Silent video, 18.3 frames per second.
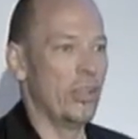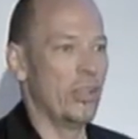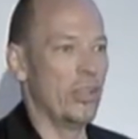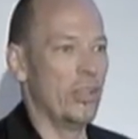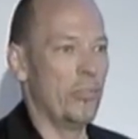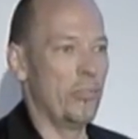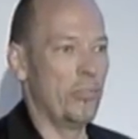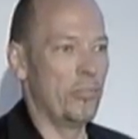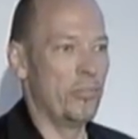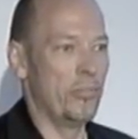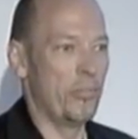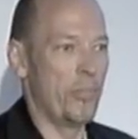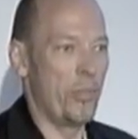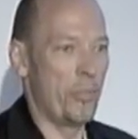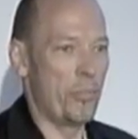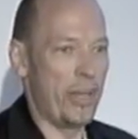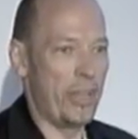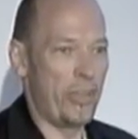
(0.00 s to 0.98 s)

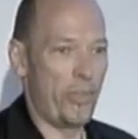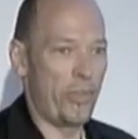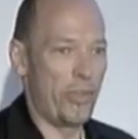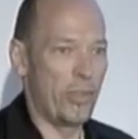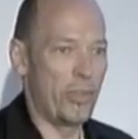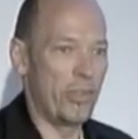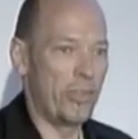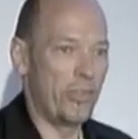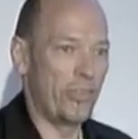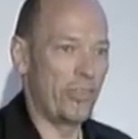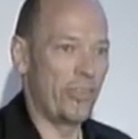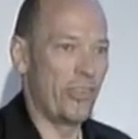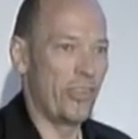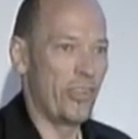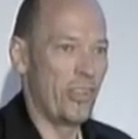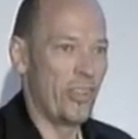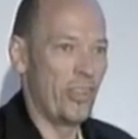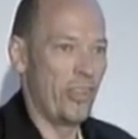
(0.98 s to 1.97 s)
The bad thing
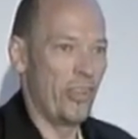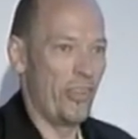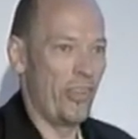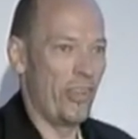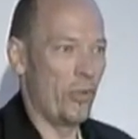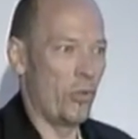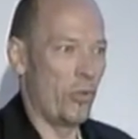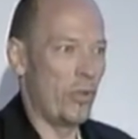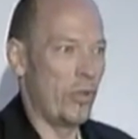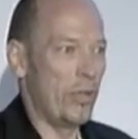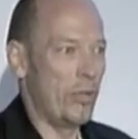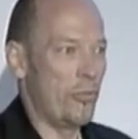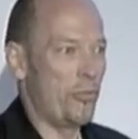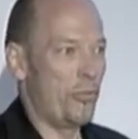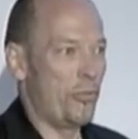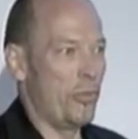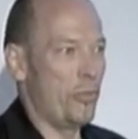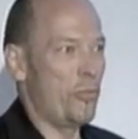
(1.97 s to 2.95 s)
is they all
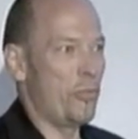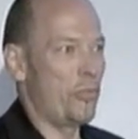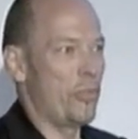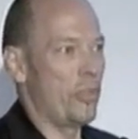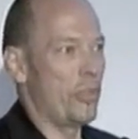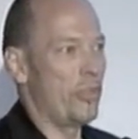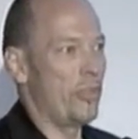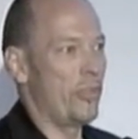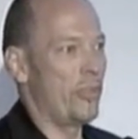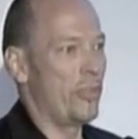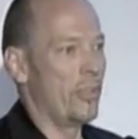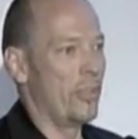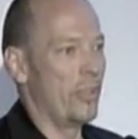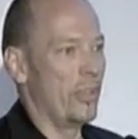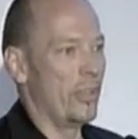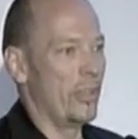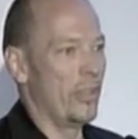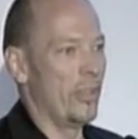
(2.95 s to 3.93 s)
have different
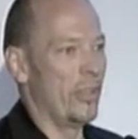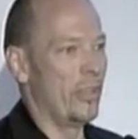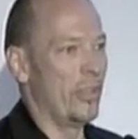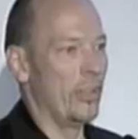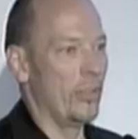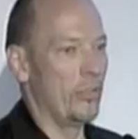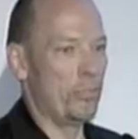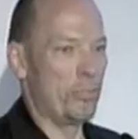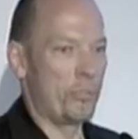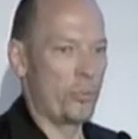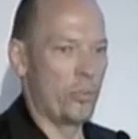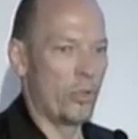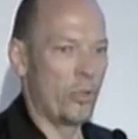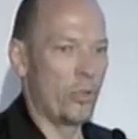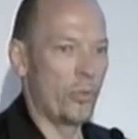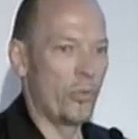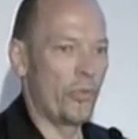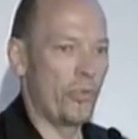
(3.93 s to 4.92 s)

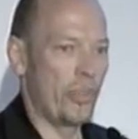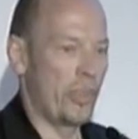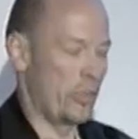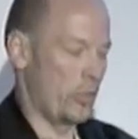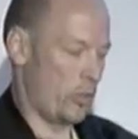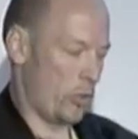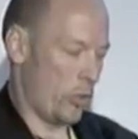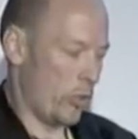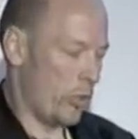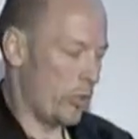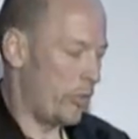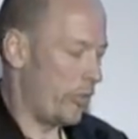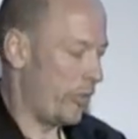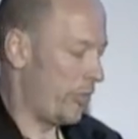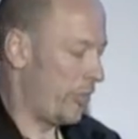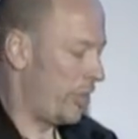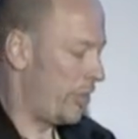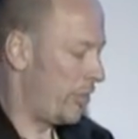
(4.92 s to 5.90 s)
pros and
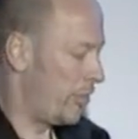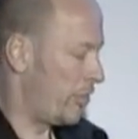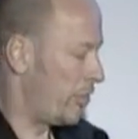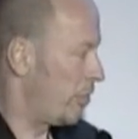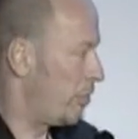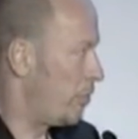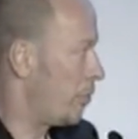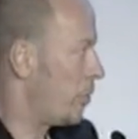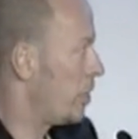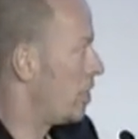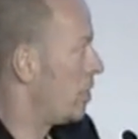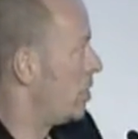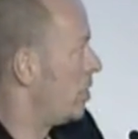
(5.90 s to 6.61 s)
cons, and